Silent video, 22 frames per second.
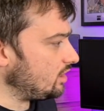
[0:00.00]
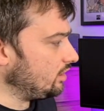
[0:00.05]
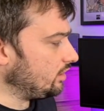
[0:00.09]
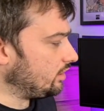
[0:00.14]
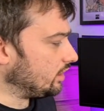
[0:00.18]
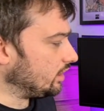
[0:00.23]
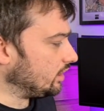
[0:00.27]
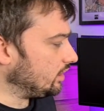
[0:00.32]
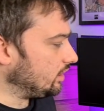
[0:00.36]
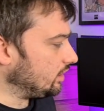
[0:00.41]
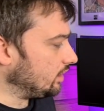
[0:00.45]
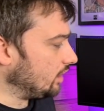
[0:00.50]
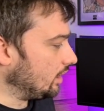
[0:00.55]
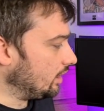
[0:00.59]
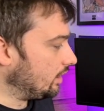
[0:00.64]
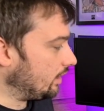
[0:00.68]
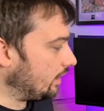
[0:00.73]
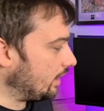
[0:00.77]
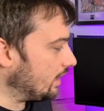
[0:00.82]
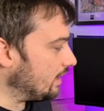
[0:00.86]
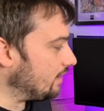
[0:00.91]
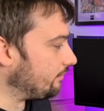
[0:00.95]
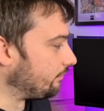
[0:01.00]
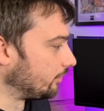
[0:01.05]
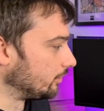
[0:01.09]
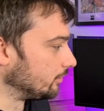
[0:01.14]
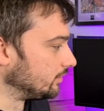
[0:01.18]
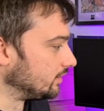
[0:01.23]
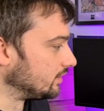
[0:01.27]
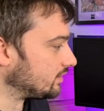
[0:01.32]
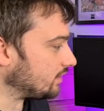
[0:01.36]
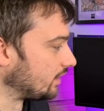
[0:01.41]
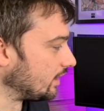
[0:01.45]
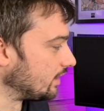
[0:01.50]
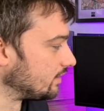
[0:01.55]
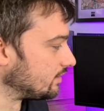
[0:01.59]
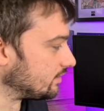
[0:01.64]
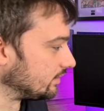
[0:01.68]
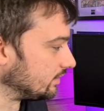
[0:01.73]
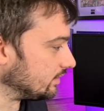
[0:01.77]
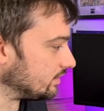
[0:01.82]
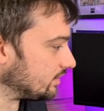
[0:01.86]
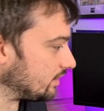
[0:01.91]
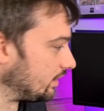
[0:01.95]
The airflow in this case
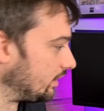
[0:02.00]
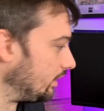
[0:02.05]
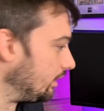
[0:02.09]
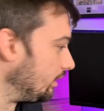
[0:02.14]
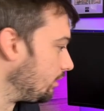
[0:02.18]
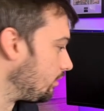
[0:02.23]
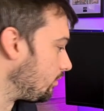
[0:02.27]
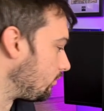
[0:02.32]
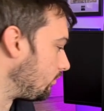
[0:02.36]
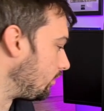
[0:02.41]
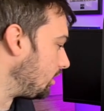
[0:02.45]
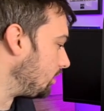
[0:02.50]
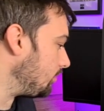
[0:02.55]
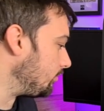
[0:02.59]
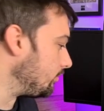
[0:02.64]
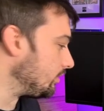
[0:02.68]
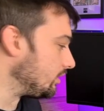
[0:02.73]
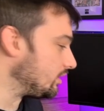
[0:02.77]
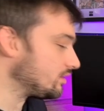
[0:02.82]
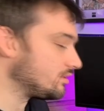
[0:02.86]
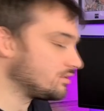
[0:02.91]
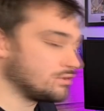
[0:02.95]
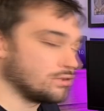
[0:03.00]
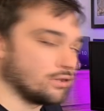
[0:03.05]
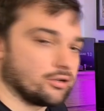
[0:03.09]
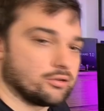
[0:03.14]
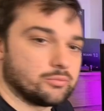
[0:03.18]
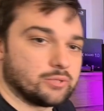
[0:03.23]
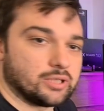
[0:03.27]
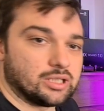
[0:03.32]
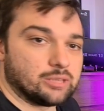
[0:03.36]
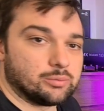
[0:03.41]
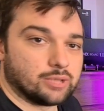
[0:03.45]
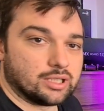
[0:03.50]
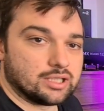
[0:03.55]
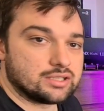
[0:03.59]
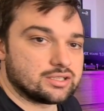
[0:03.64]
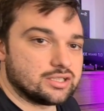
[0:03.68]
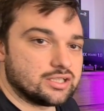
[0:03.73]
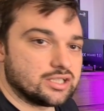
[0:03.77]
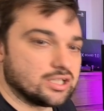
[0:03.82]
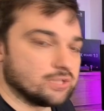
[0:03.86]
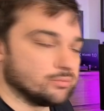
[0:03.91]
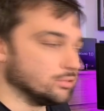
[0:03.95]
is incredible. There's so many
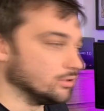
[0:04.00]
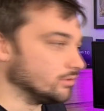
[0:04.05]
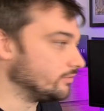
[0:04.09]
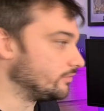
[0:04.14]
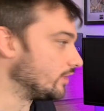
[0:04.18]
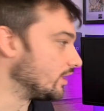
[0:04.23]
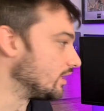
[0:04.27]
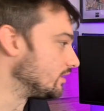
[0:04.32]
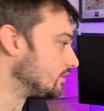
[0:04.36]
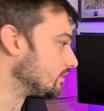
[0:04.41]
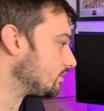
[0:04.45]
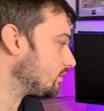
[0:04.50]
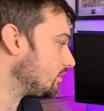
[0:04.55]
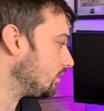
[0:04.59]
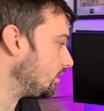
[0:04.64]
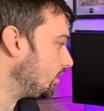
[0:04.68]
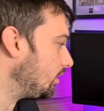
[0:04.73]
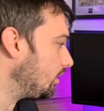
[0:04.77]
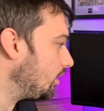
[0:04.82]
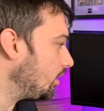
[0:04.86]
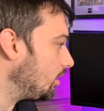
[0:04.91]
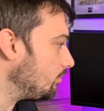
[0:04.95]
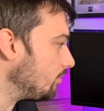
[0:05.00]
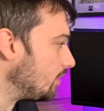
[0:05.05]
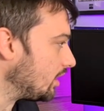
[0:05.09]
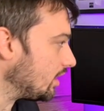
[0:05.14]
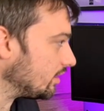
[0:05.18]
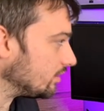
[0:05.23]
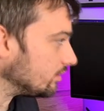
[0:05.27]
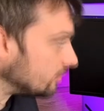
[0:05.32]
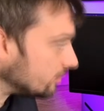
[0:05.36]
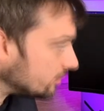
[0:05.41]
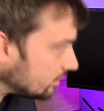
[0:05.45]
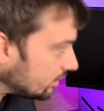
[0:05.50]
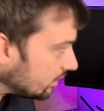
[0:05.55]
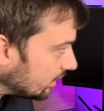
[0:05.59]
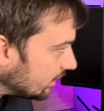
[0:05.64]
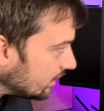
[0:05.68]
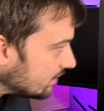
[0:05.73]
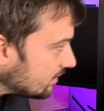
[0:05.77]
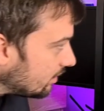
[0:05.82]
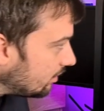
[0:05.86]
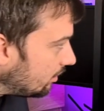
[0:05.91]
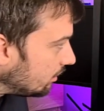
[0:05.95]
places you can put fans, and
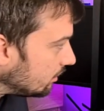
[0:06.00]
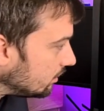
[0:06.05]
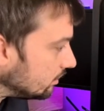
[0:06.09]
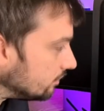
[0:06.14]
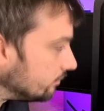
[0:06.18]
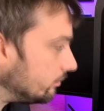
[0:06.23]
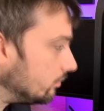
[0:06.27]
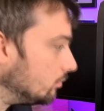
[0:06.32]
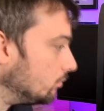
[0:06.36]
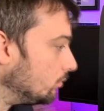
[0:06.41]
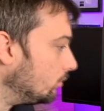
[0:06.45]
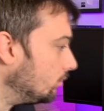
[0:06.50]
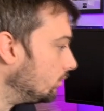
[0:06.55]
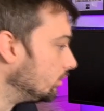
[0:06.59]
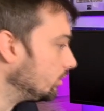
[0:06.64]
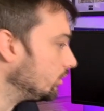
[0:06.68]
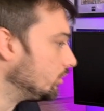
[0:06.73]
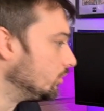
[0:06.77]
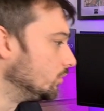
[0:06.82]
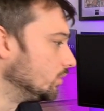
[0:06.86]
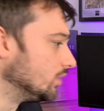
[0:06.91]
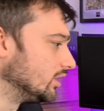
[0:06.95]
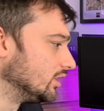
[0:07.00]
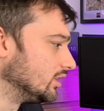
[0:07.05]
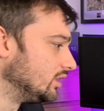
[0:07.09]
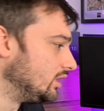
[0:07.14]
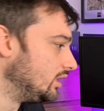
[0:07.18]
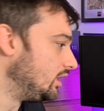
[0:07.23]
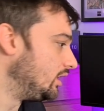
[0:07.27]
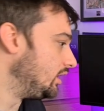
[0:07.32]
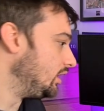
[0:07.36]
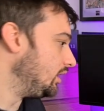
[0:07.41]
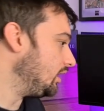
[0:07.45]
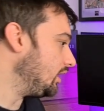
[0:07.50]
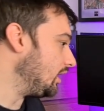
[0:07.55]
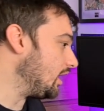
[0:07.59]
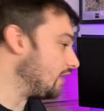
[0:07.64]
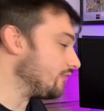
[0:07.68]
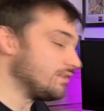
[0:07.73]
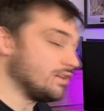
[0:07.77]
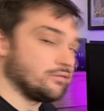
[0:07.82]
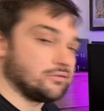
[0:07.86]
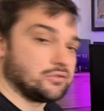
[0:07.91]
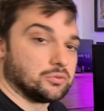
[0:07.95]
it's ideal for water cooling.
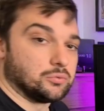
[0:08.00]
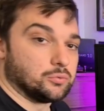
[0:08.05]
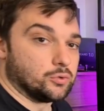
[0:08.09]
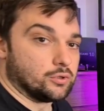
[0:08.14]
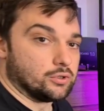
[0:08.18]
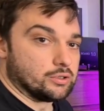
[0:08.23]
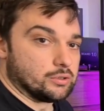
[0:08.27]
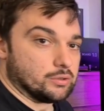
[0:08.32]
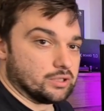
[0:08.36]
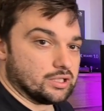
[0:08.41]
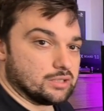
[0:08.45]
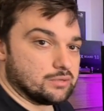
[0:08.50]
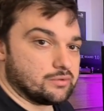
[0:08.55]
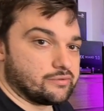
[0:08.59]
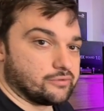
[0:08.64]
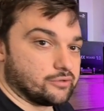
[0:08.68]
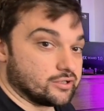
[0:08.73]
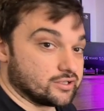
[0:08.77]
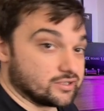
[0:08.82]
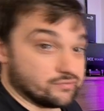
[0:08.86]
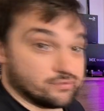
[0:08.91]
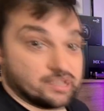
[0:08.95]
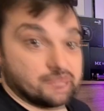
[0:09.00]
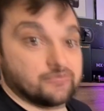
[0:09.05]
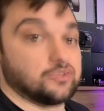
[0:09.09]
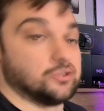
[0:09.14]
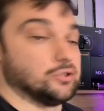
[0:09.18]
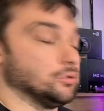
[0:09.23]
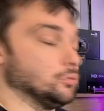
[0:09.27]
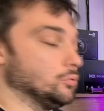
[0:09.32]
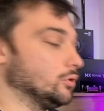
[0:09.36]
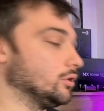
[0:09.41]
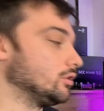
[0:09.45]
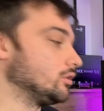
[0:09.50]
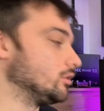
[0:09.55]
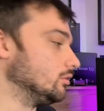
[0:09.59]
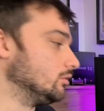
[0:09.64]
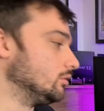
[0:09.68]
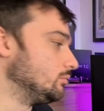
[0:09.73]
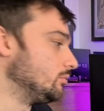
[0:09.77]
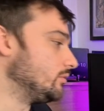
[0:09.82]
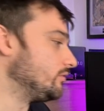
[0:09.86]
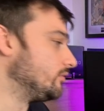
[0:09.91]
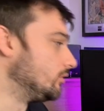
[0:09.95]
I've never done water cooling it before because I've never done water
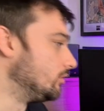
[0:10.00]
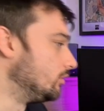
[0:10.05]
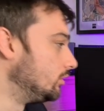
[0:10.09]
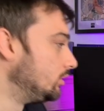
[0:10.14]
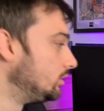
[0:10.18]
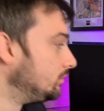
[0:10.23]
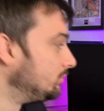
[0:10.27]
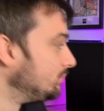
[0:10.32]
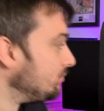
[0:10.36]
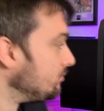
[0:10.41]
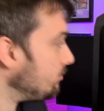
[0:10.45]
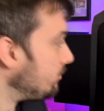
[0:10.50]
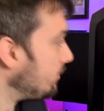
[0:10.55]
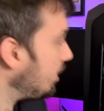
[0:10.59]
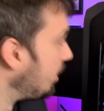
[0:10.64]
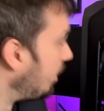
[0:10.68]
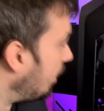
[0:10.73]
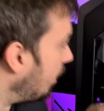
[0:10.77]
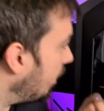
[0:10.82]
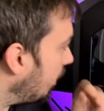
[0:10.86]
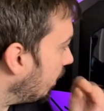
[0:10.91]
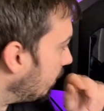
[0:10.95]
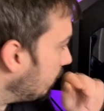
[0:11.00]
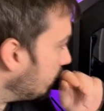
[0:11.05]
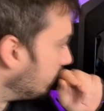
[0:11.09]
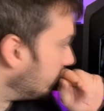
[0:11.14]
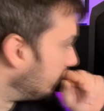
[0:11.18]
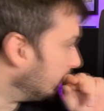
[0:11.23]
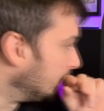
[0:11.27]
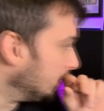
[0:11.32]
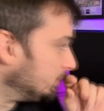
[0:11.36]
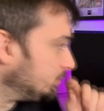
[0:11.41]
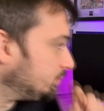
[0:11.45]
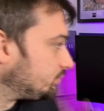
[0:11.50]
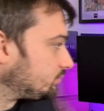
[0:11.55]
cooling before, but